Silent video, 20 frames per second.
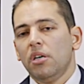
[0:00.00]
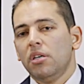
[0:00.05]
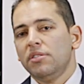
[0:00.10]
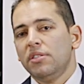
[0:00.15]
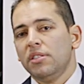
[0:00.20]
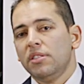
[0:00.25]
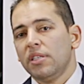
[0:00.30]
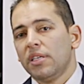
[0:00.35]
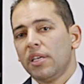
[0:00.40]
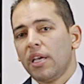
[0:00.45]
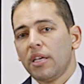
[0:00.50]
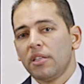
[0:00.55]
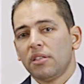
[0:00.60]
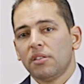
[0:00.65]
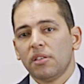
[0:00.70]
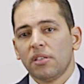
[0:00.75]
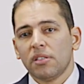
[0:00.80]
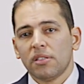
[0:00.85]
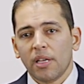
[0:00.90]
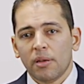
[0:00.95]

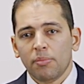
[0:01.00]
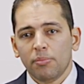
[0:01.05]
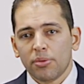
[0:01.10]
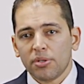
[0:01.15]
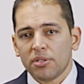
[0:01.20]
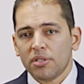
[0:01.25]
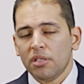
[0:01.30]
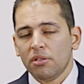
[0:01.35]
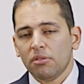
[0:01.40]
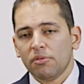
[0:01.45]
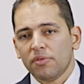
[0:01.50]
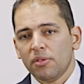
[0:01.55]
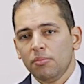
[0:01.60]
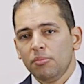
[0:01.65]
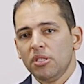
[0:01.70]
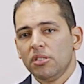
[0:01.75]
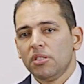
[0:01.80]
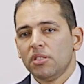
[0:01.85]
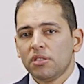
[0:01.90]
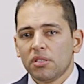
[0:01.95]
dedicating 10% of the
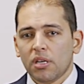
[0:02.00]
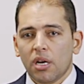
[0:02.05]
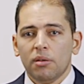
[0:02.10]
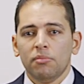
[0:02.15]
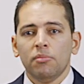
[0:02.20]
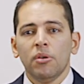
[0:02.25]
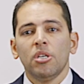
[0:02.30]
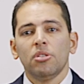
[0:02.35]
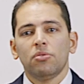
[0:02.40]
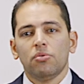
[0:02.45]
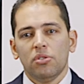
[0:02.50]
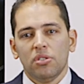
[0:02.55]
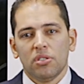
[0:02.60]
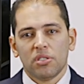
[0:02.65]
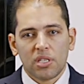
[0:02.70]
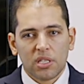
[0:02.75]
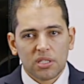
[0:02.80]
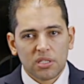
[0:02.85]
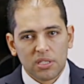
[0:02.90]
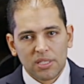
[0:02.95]
meeting time to
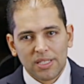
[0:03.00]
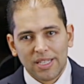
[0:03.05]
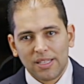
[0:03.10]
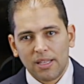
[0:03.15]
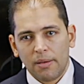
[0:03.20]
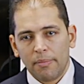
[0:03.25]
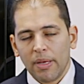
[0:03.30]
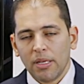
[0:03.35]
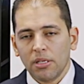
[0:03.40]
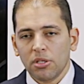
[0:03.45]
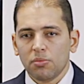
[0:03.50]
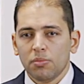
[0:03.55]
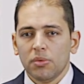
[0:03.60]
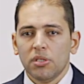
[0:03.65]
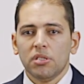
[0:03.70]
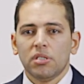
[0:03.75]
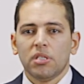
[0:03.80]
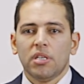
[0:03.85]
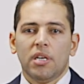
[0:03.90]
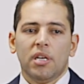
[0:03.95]
discuss the data
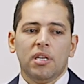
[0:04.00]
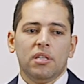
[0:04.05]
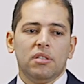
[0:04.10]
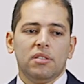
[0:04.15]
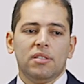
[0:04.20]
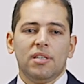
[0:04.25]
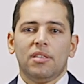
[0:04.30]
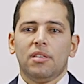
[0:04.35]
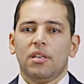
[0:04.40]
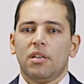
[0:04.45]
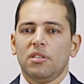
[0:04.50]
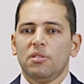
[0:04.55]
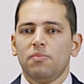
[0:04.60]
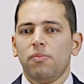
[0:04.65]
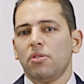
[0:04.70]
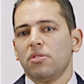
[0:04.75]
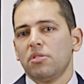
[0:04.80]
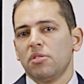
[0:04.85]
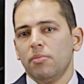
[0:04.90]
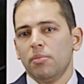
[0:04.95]
management and the data
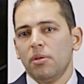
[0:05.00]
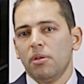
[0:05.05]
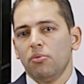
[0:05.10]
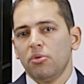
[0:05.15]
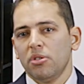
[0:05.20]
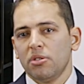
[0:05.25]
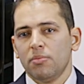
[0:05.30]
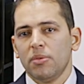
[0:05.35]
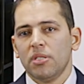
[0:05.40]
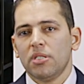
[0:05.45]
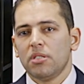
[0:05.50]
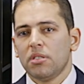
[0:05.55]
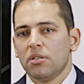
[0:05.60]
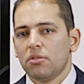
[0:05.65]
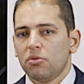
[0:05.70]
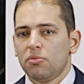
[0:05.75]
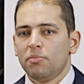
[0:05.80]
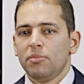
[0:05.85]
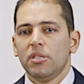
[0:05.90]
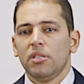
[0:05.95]
responsible with Mr.
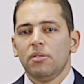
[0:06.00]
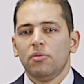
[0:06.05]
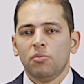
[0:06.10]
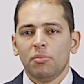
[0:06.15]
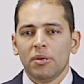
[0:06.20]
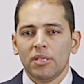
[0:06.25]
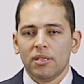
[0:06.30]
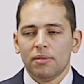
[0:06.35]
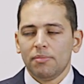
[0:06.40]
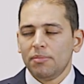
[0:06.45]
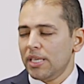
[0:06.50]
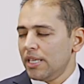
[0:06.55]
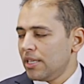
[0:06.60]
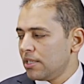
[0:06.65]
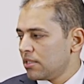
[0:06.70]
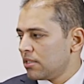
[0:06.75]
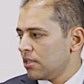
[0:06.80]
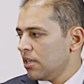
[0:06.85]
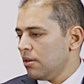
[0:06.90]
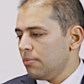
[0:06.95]
or Madam
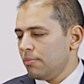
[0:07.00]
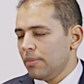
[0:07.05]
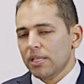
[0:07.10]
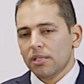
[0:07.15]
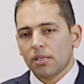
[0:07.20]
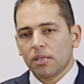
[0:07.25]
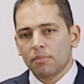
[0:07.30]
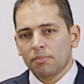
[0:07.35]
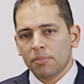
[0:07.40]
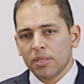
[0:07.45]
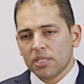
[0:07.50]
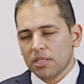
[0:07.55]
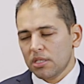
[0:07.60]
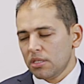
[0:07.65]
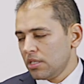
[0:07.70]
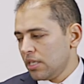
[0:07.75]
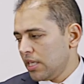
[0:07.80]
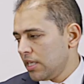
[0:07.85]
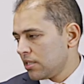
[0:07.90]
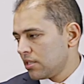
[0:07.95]
X,
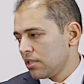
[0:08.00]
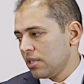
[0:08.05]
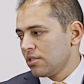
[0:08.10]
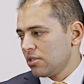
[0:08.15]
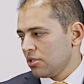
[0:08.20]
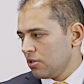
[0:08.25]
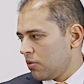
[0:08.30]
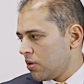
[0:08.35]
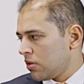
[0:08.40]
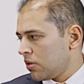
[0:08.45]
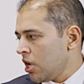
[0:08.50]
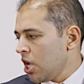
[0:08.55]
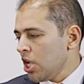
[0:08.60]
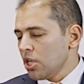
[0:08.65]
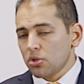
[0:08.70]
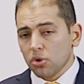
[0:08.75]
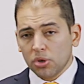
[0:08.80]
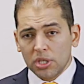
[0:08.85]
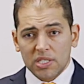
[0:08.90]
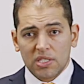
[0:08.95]
Mrs. X, and so on.
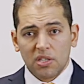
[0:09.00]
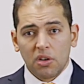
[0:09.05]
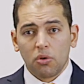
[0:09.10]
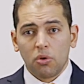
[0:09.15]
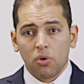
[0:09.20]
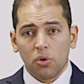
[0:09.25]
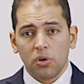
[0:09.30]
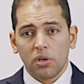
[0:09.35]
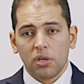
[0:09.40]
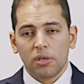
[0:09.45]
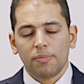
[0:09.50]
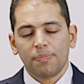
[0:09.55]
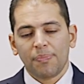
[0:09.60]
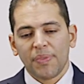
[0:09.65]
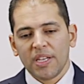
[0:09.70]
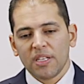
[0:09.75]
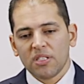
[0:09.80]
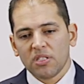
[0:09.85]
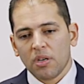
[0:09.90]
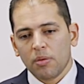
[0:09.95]
So these are all
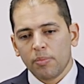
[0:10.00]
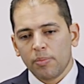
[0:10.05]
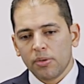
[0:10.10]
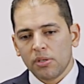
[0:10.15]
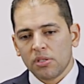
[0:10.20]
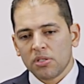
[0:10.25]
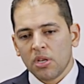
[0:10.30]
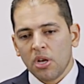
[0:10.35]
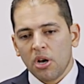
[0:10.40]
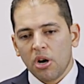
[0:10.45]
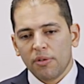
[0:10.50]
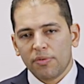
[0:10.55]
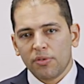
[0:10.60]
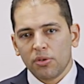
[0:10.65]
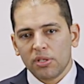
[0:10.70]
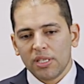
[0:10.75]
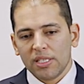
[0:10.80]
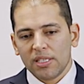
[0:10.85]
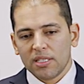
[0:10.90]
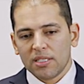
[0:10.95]
examples of your
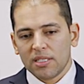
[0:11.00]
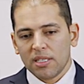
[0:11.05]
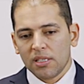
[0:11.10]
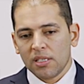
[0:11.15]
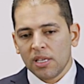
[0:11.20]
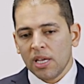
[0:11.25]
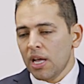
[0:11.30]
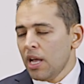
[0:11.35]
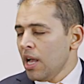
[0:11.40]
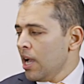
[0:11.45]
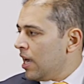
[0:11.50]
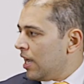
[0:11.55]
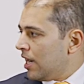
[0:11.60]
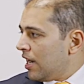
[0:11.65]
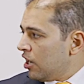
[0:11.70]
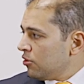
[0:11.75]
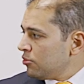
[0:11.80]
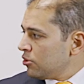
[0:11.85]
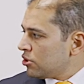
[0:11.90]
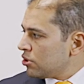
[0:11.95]
data set.
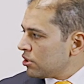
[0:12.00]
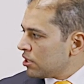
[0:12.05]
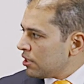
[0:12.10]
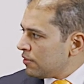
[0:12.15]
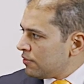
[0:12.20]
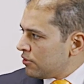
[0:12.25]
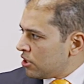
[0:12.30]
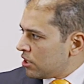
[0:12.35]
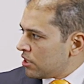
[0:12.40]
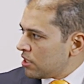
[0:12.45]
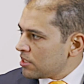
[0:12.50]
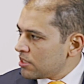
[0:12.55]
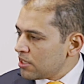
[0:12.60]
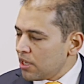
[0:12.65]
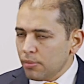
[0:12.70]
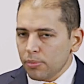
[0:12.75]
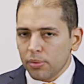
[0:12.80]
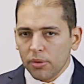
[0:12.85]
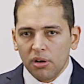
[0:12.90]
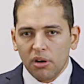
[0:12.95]
Allow me to give you an
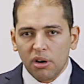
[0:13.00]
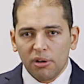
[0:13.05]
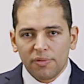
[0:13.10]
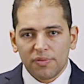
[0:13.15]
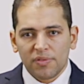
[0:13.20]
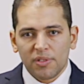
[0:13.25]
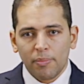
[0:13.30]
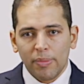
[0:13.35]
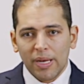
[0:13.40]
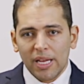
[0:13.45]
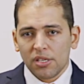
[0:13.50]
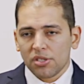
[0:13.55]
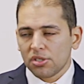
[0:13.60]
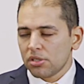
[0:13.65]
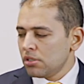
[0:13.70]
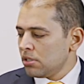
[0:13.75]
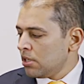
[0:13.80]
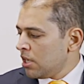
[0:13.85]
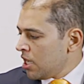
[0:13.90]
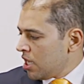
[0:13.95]
example of the Belgian